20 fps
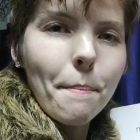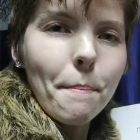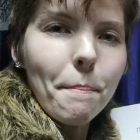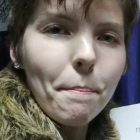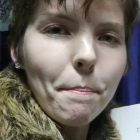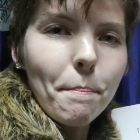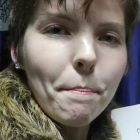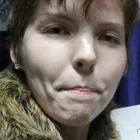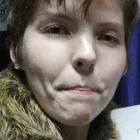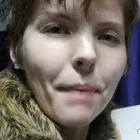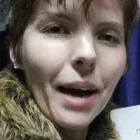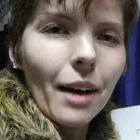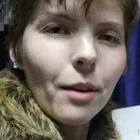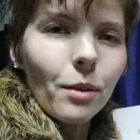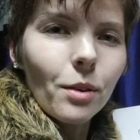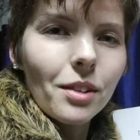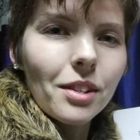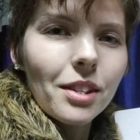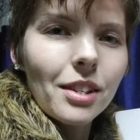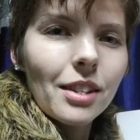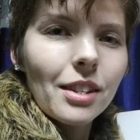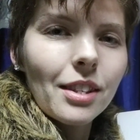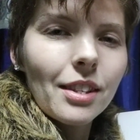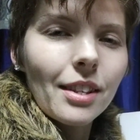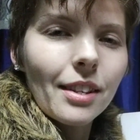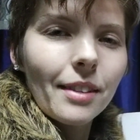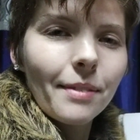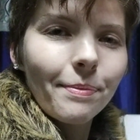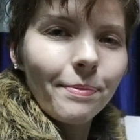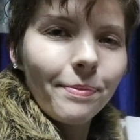
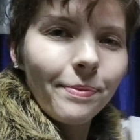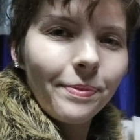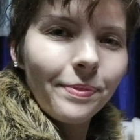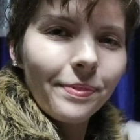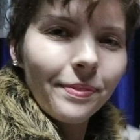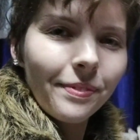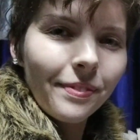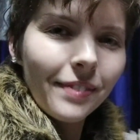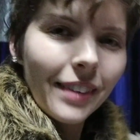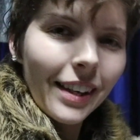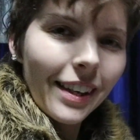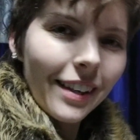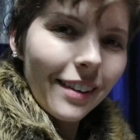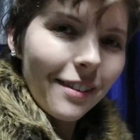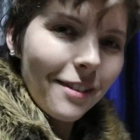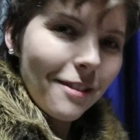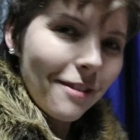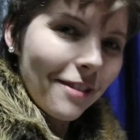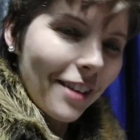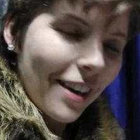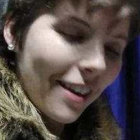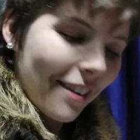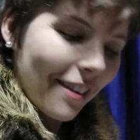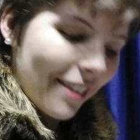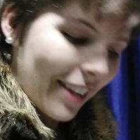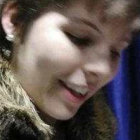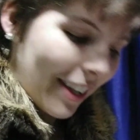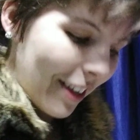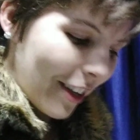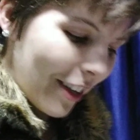Mouse.
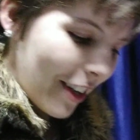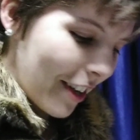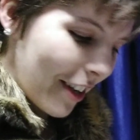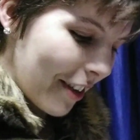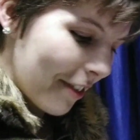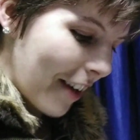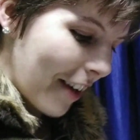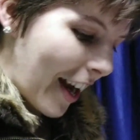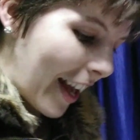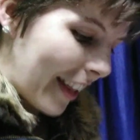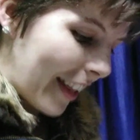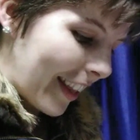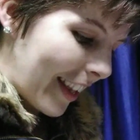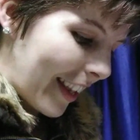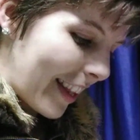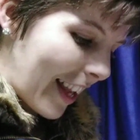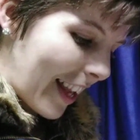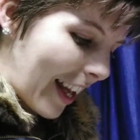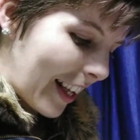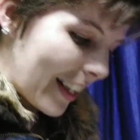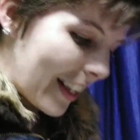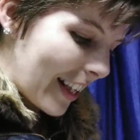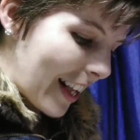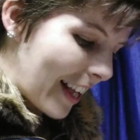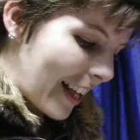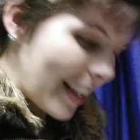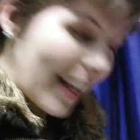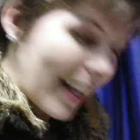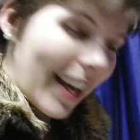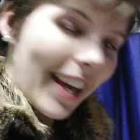Very good. Right, the next
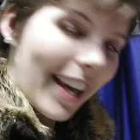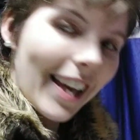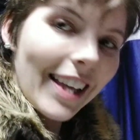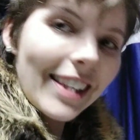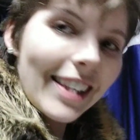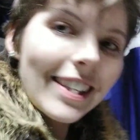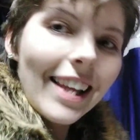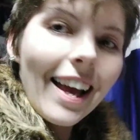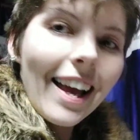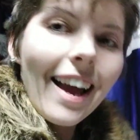letter is